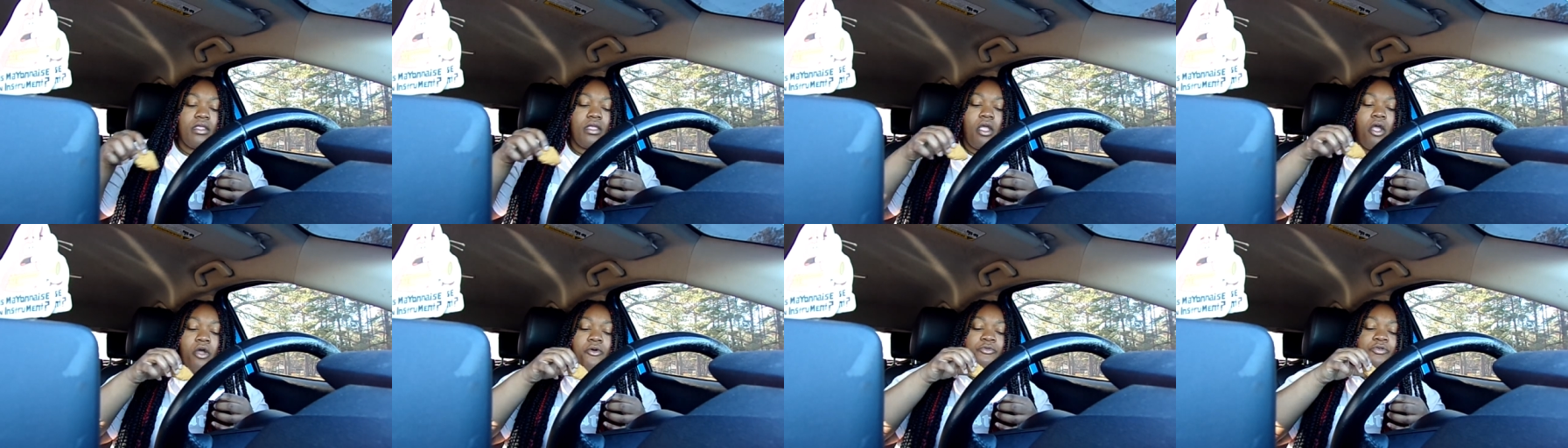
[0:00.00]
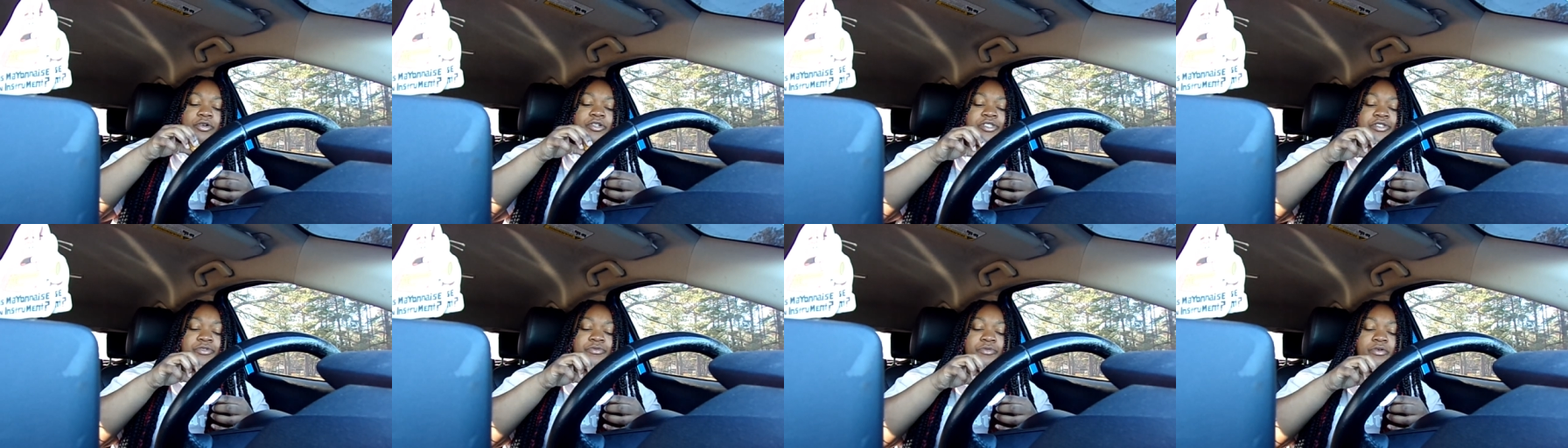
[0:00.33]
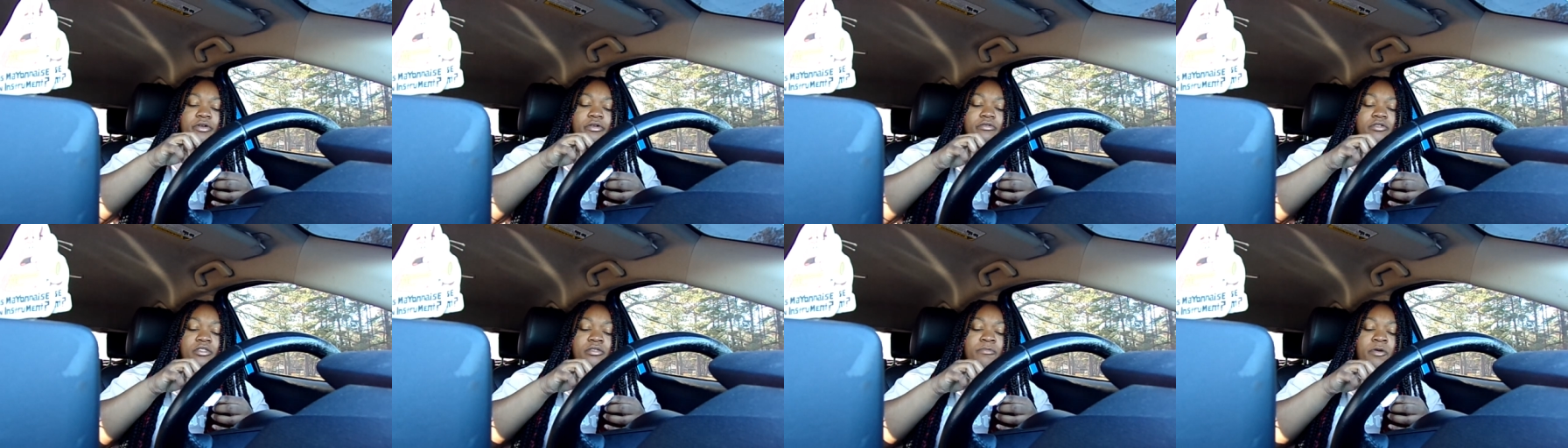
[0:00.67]

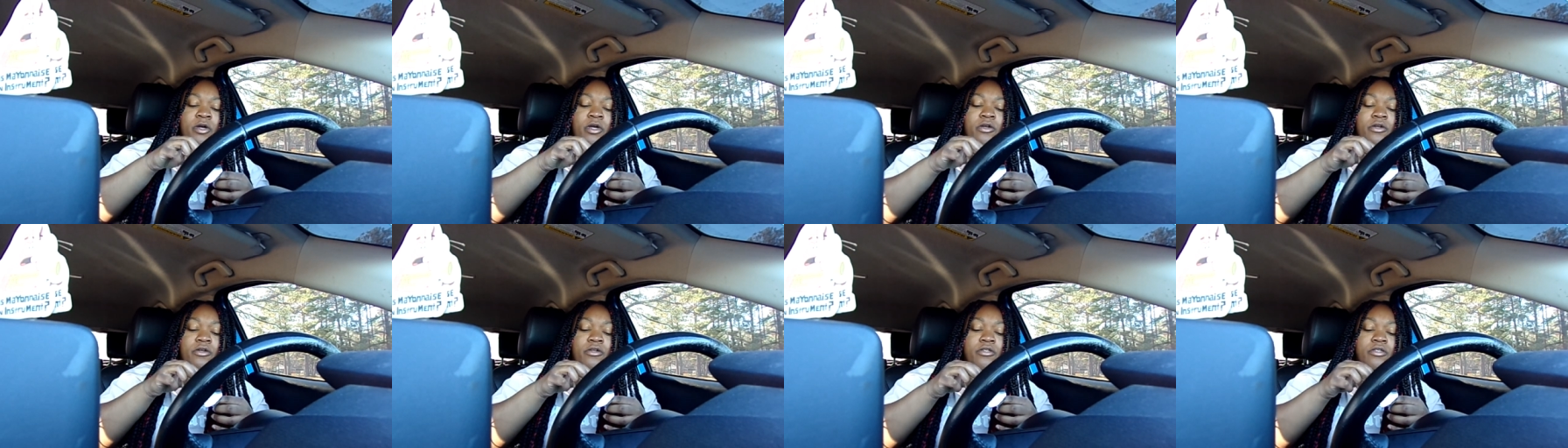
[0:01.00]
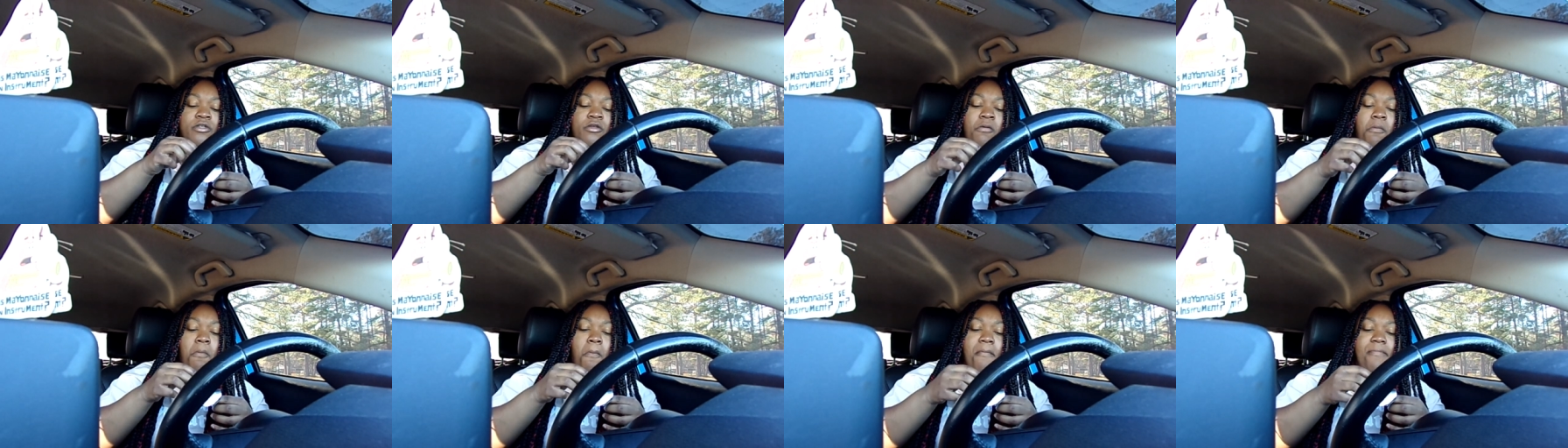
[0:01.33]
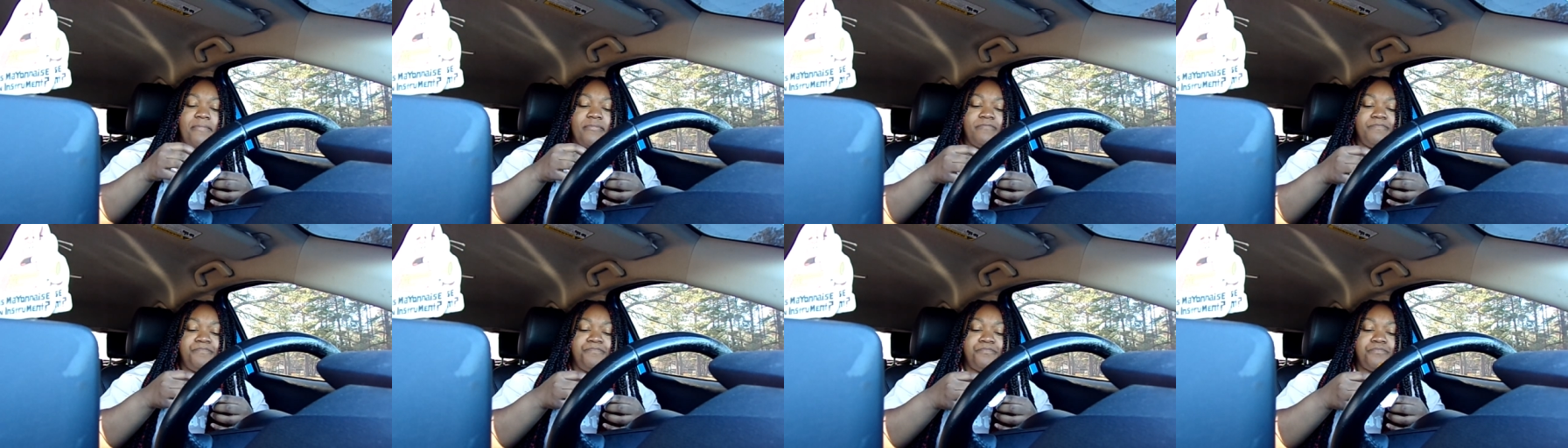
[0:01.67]
restaurants burger
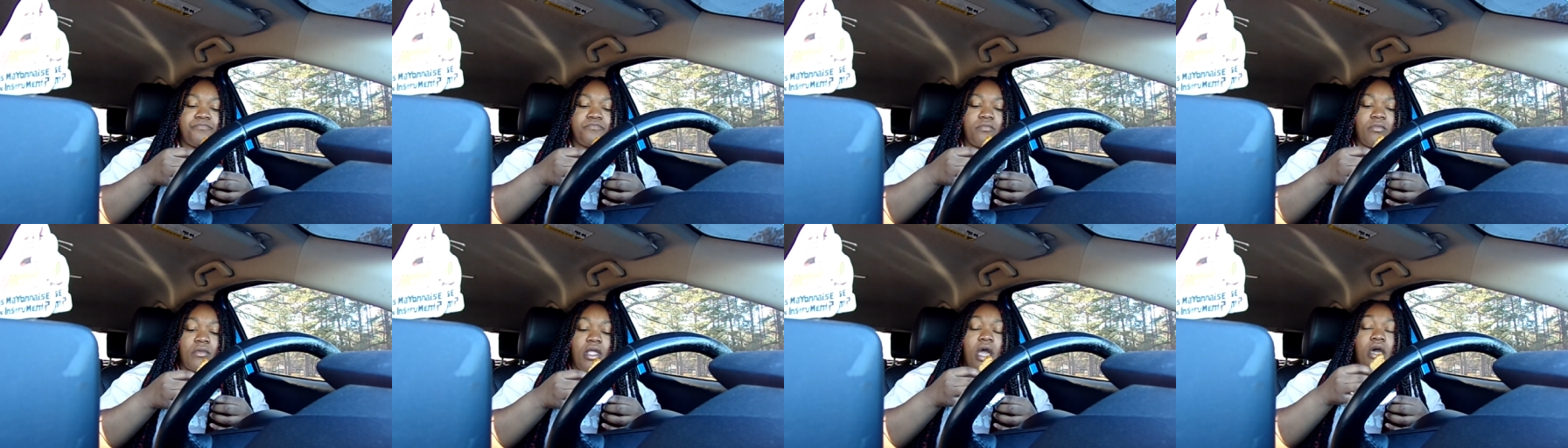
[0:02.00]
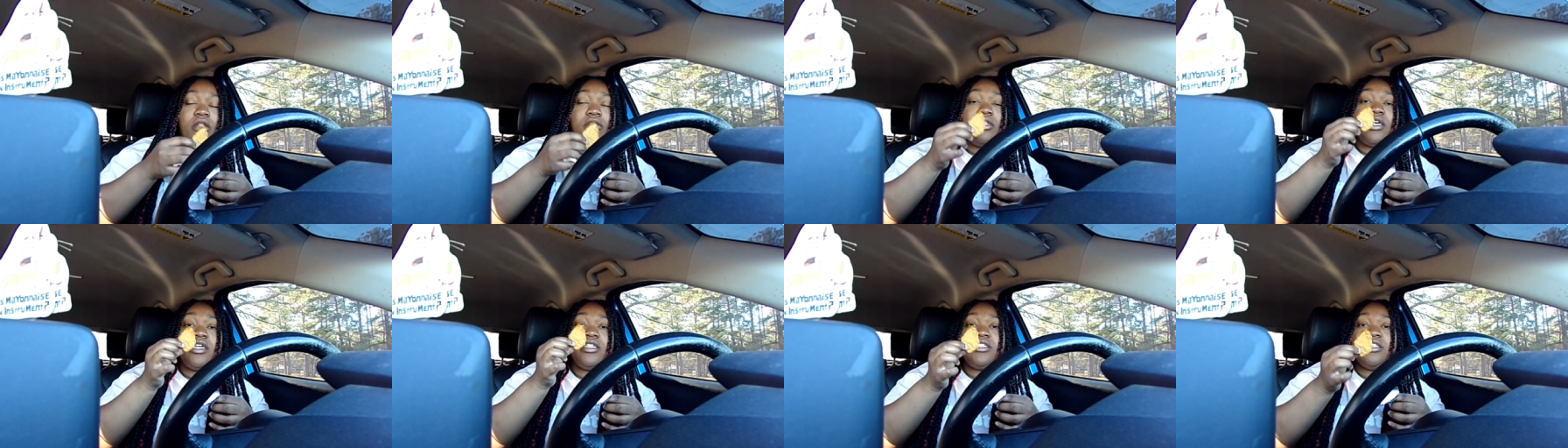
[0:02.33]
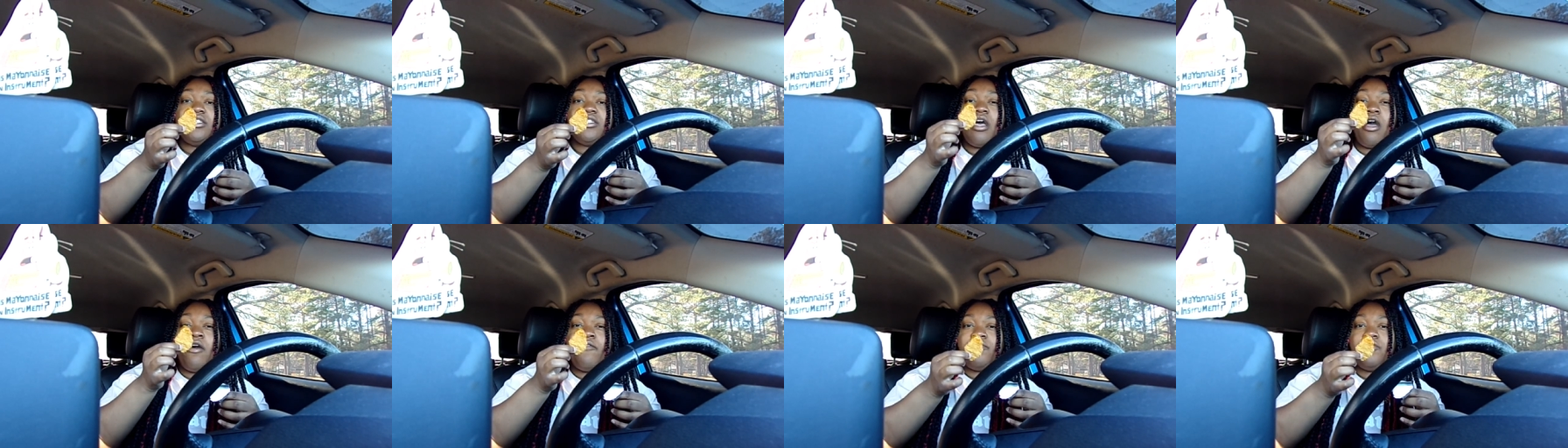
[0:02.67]
unless it's
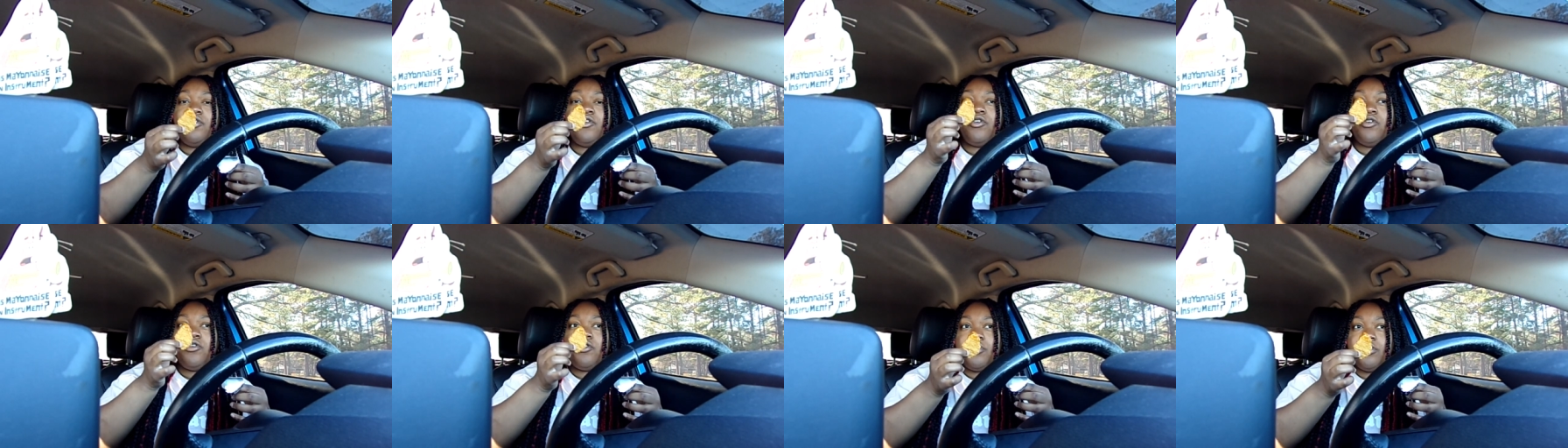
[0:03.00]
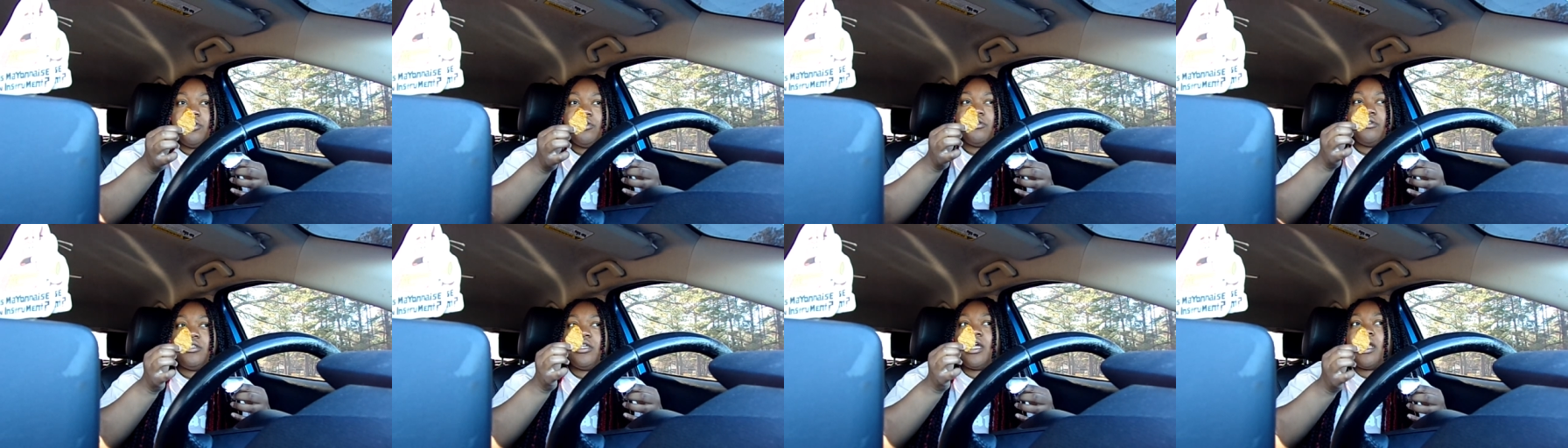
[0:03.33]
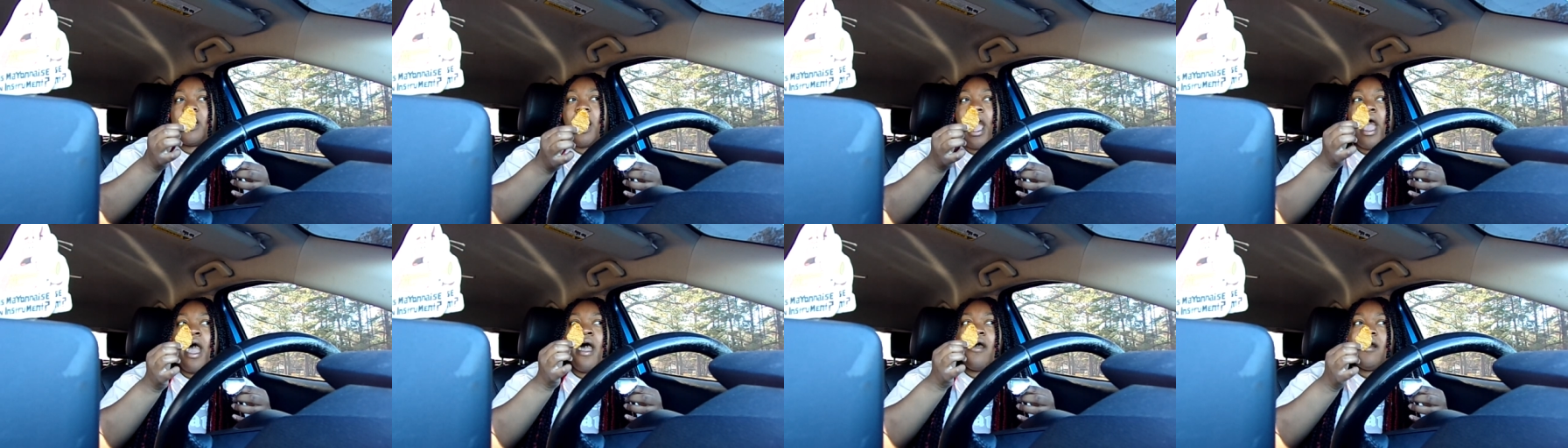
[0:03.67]
off the grill. Then
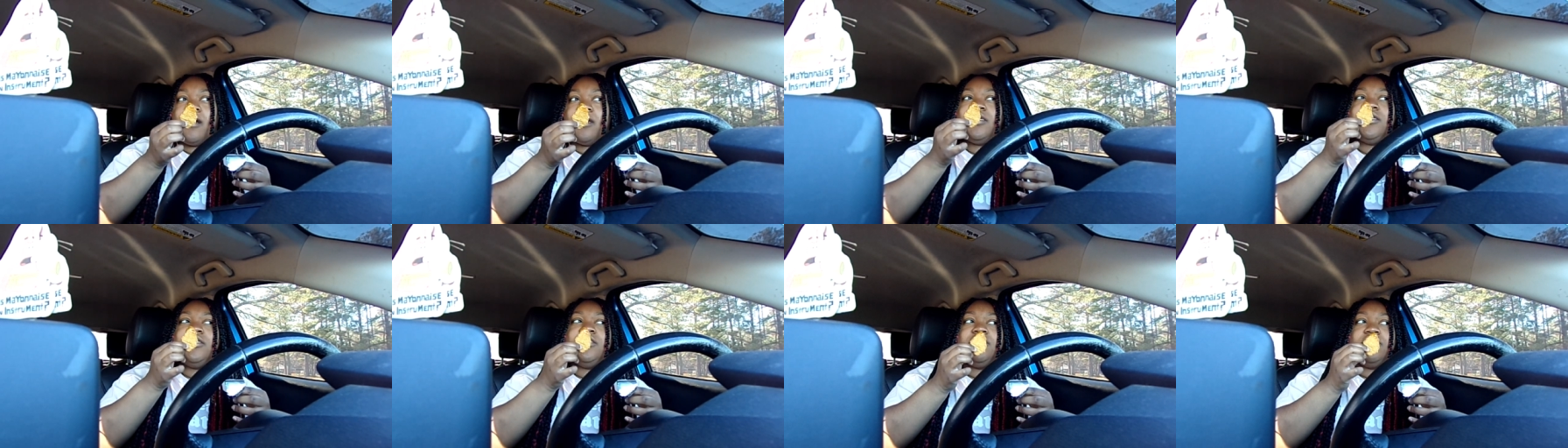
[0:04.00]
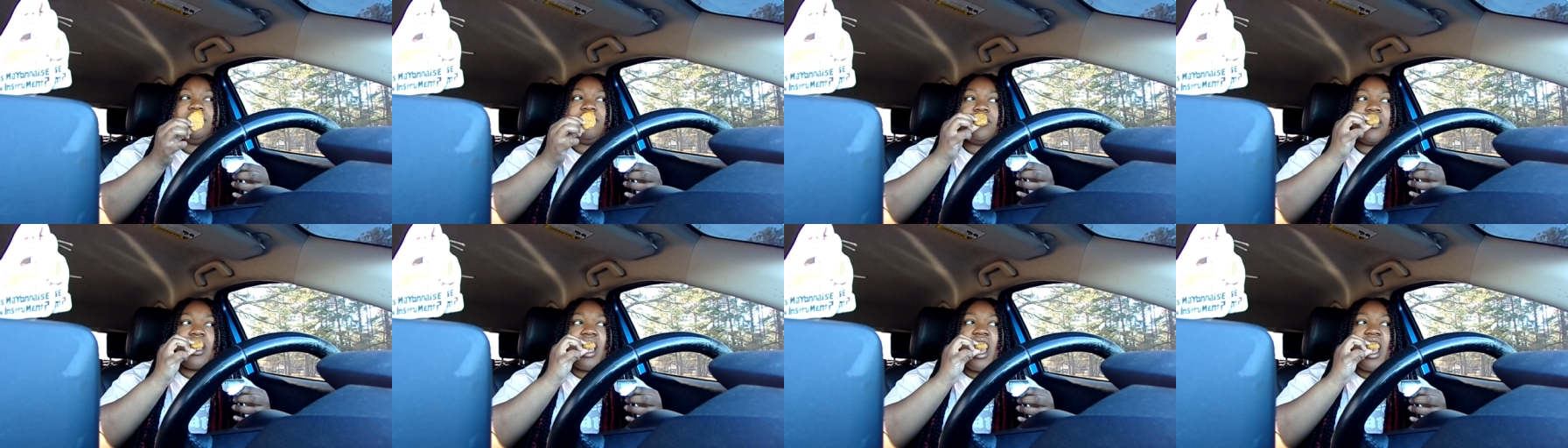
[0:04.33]
I'll eat it.